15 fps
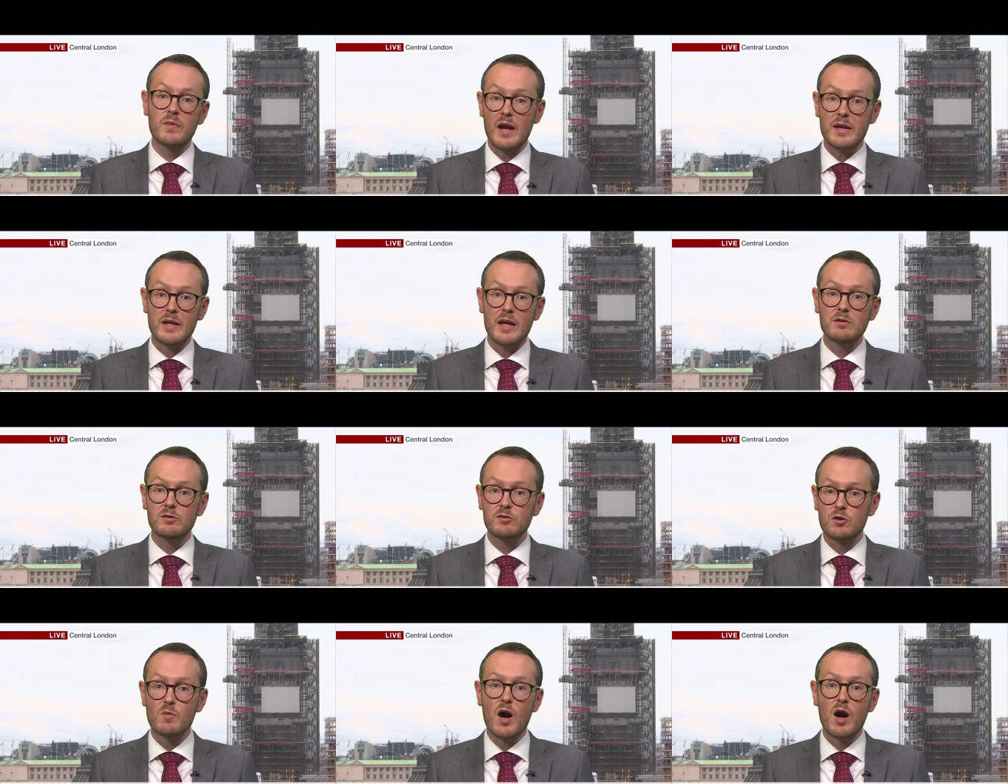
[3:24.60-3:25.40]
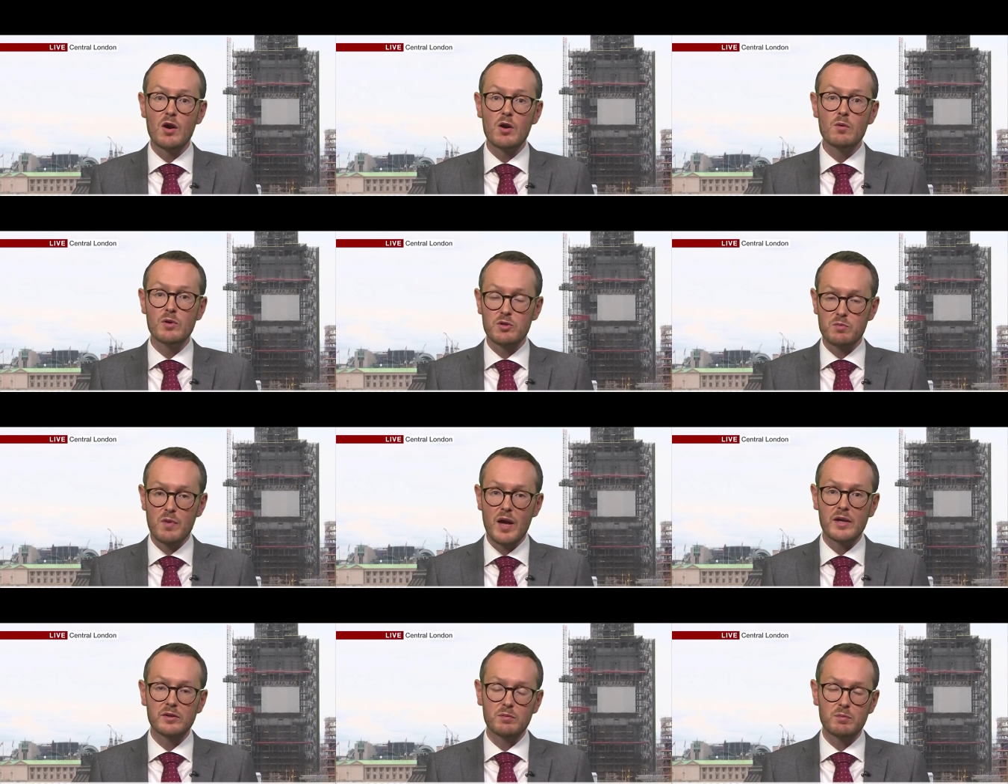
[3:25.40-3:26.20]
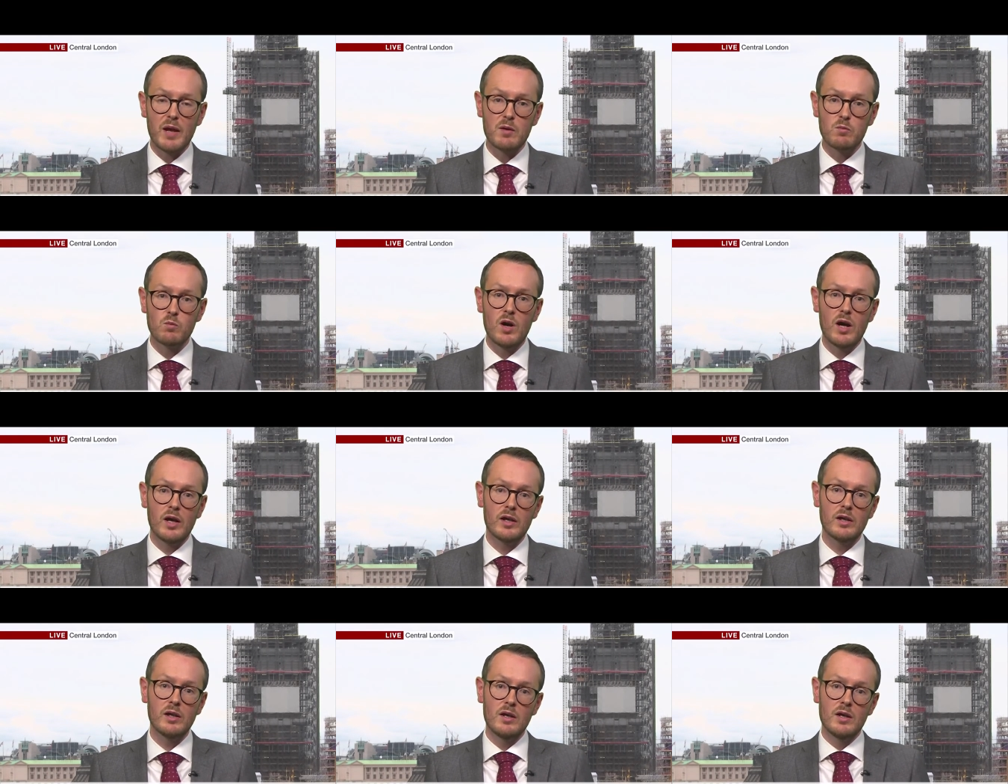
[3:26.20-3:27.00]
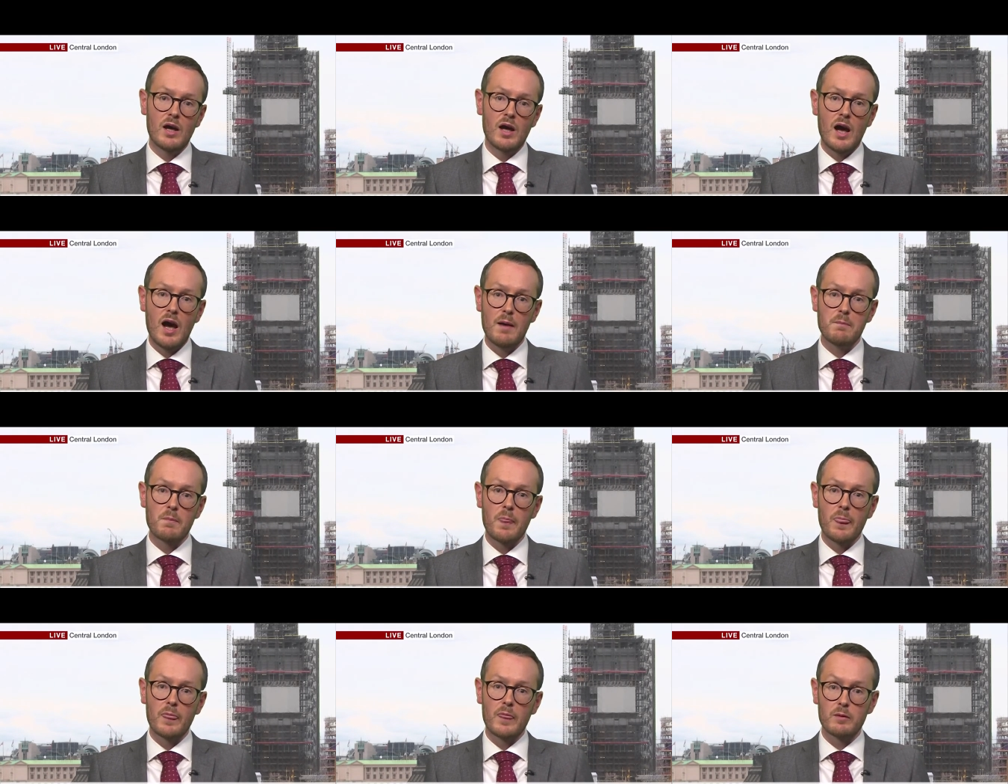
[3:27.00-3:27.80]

That ends tomorrow, which may explain why um,